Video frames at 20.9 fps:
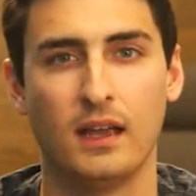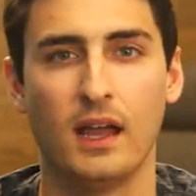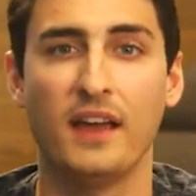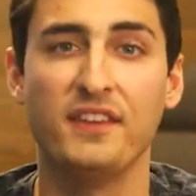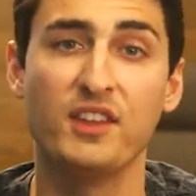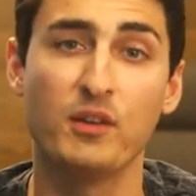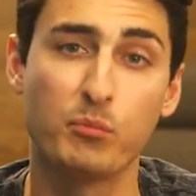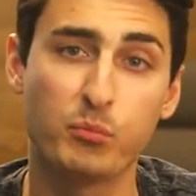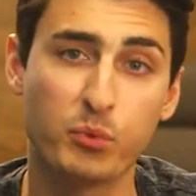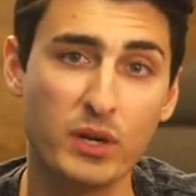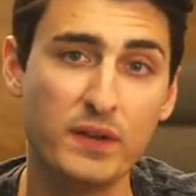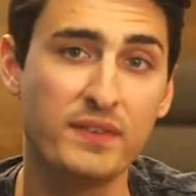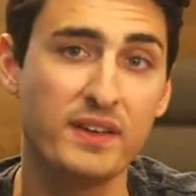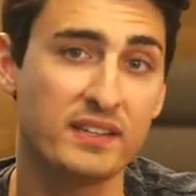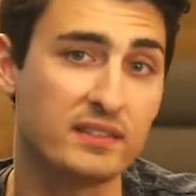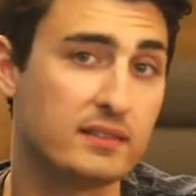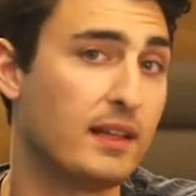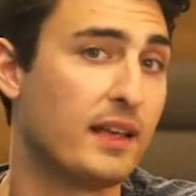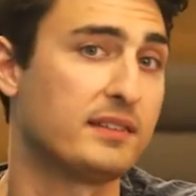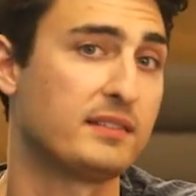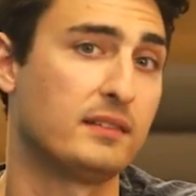In the
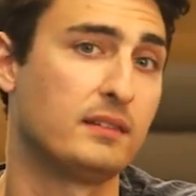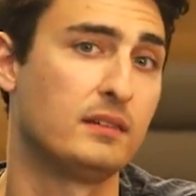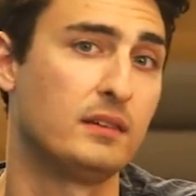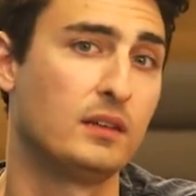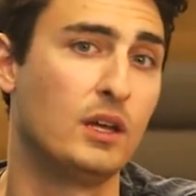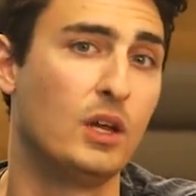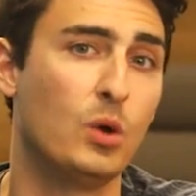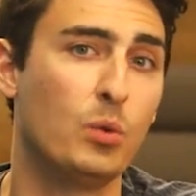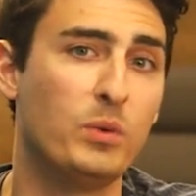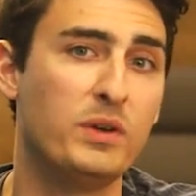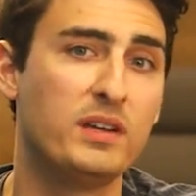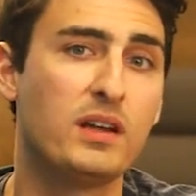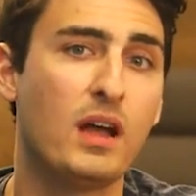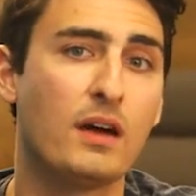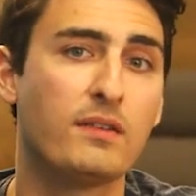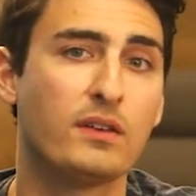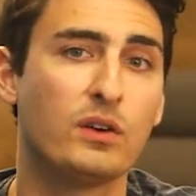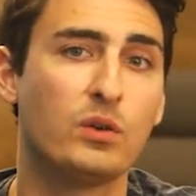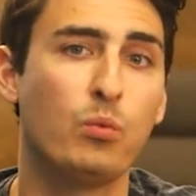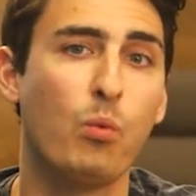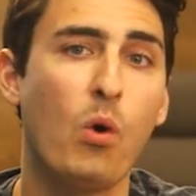previous lesson, we
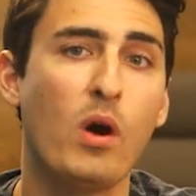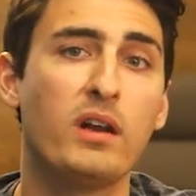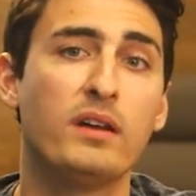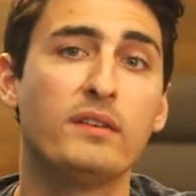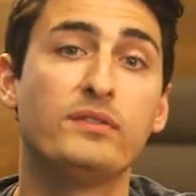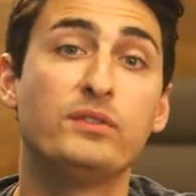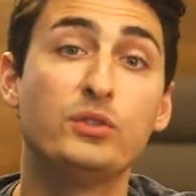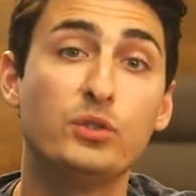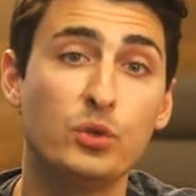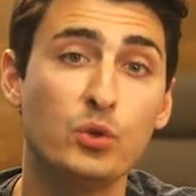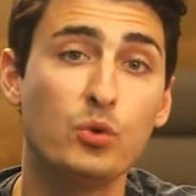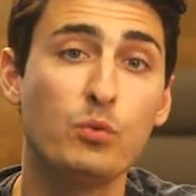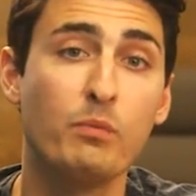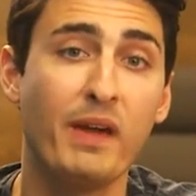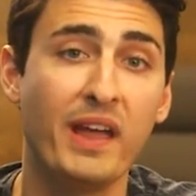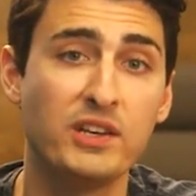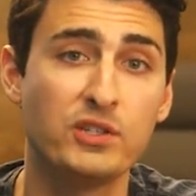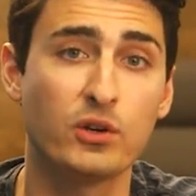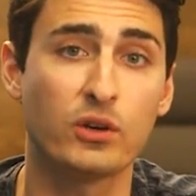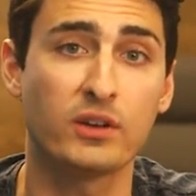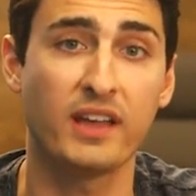covered one of two
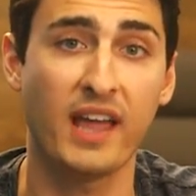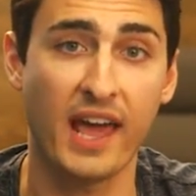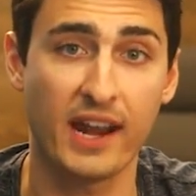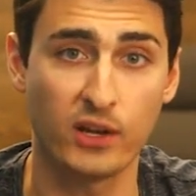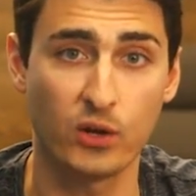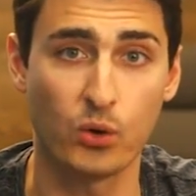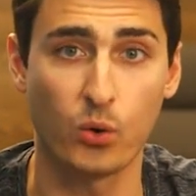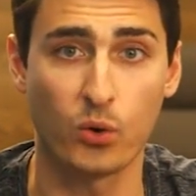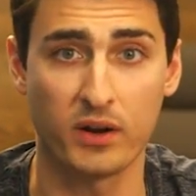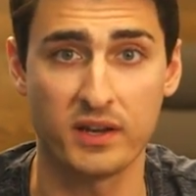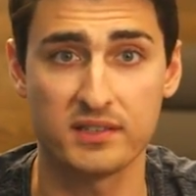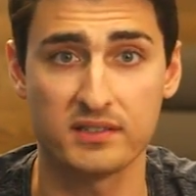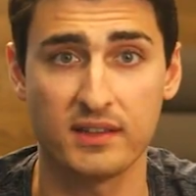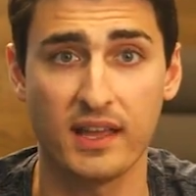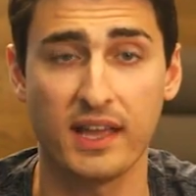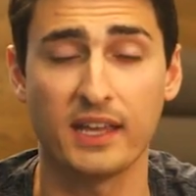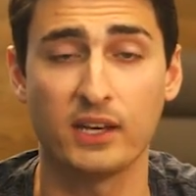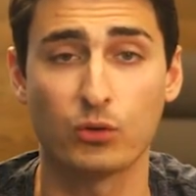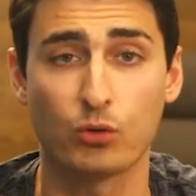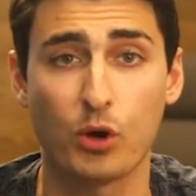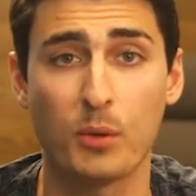major categories
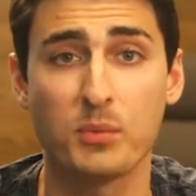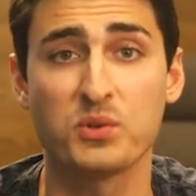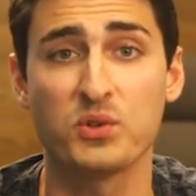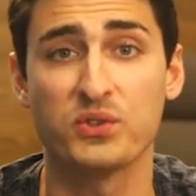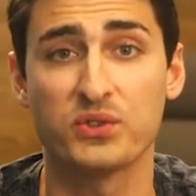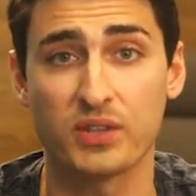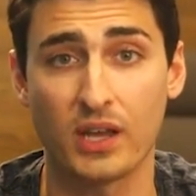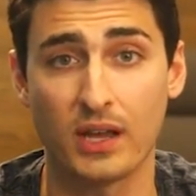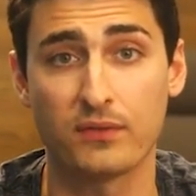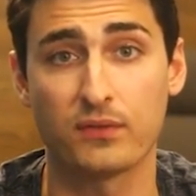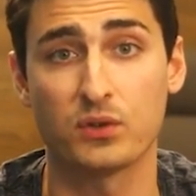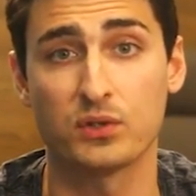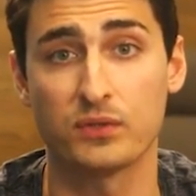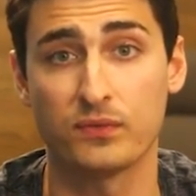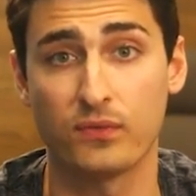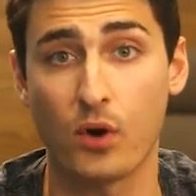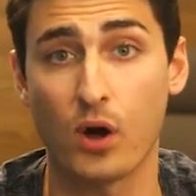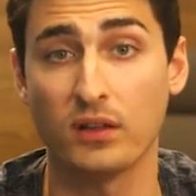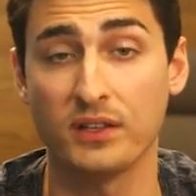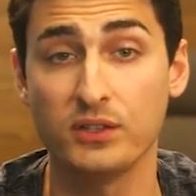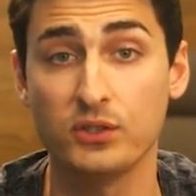that encryption ciphers
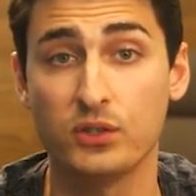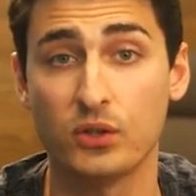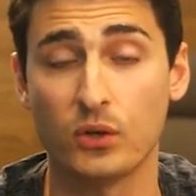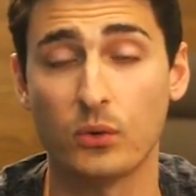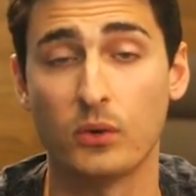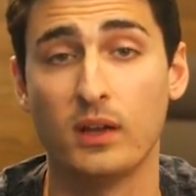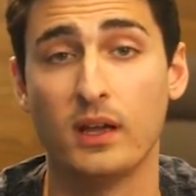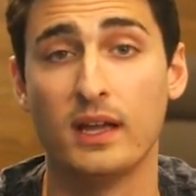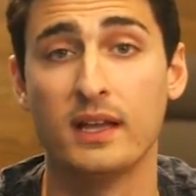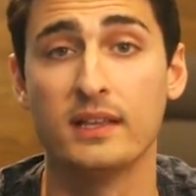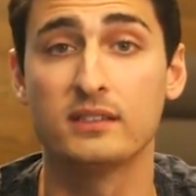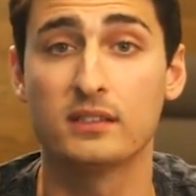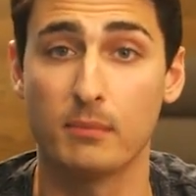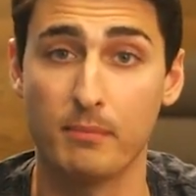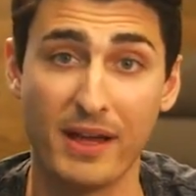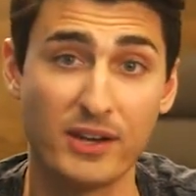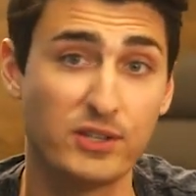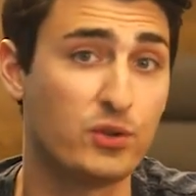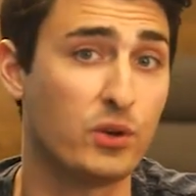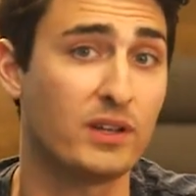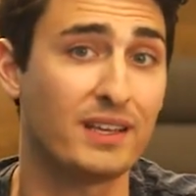fall into,
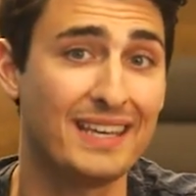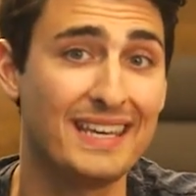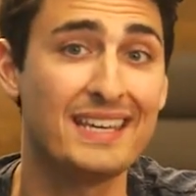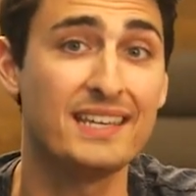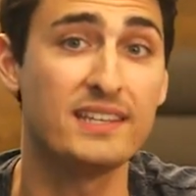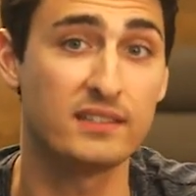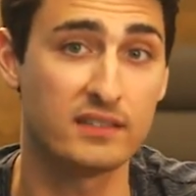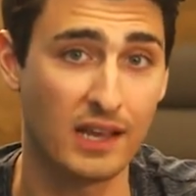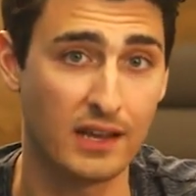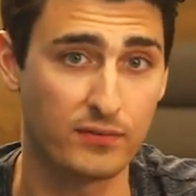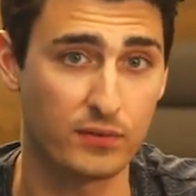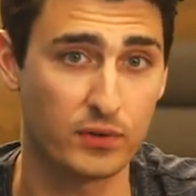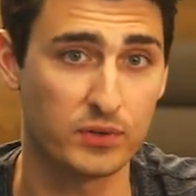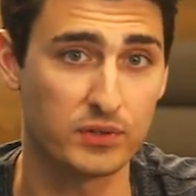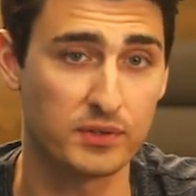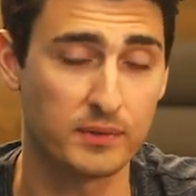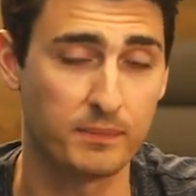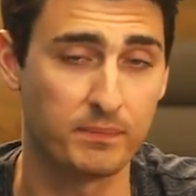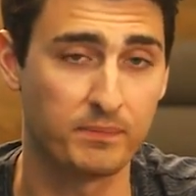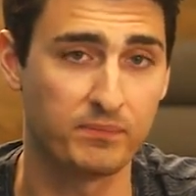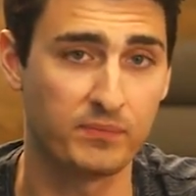symmetric key
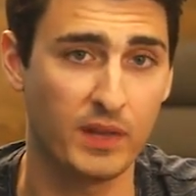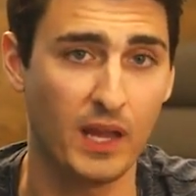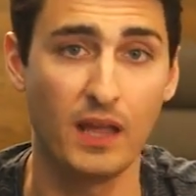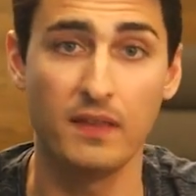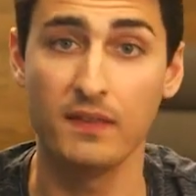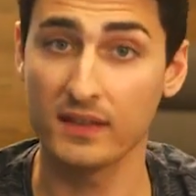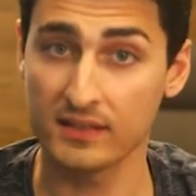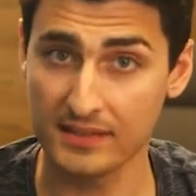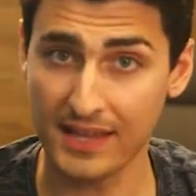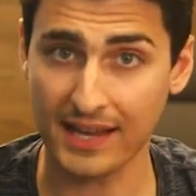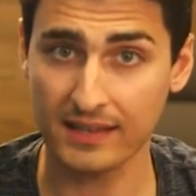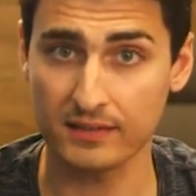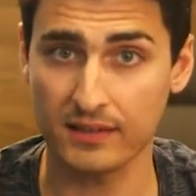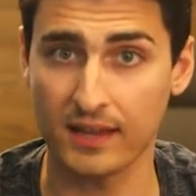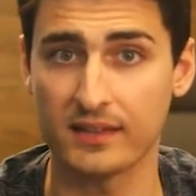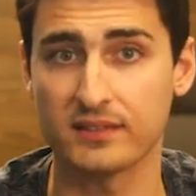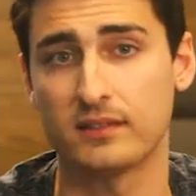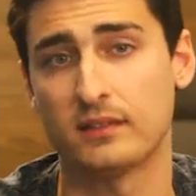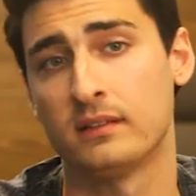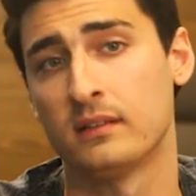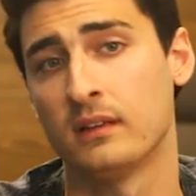ciphers. In this next
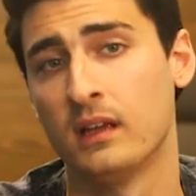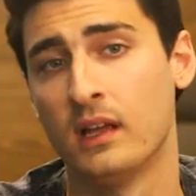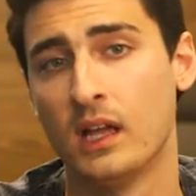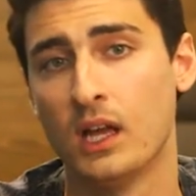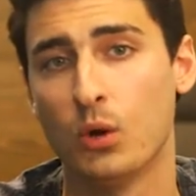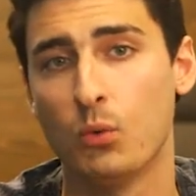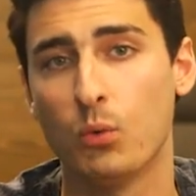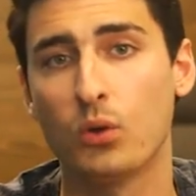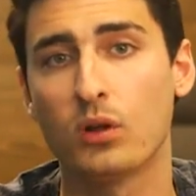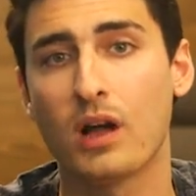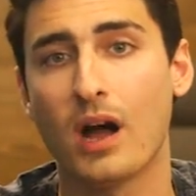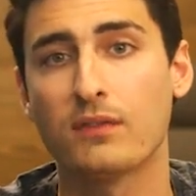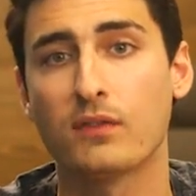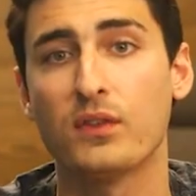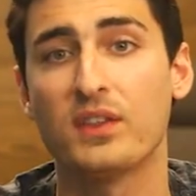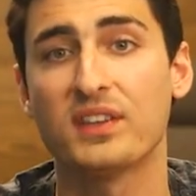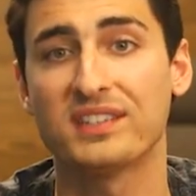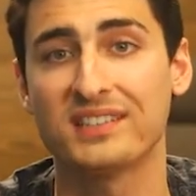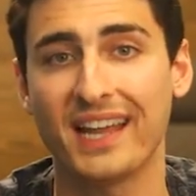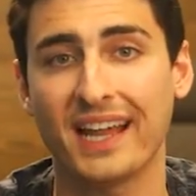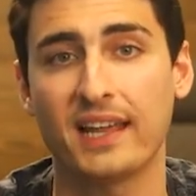lesson, we'll cover
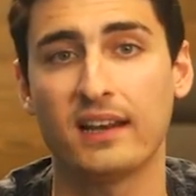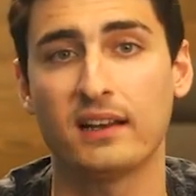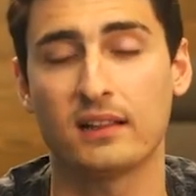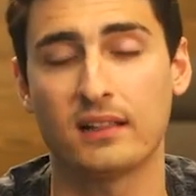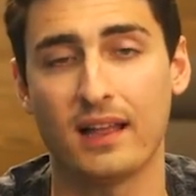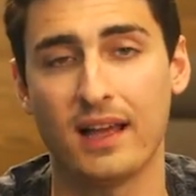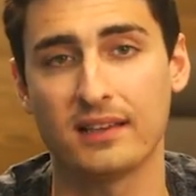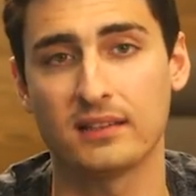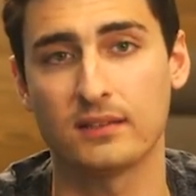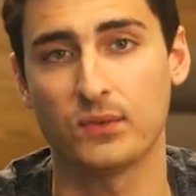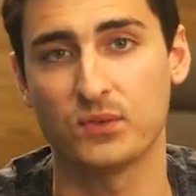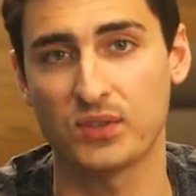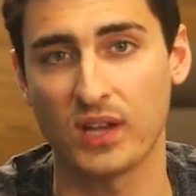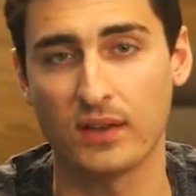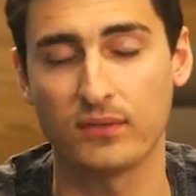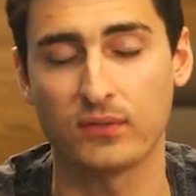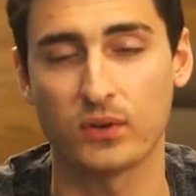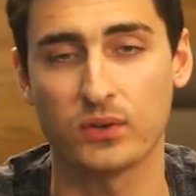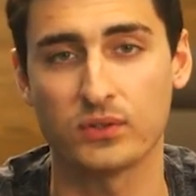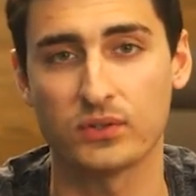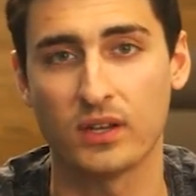the second class of
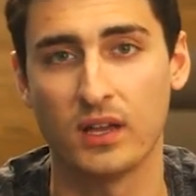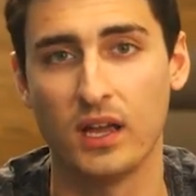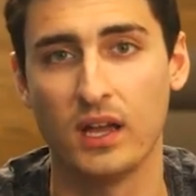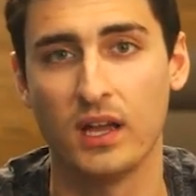ciphers,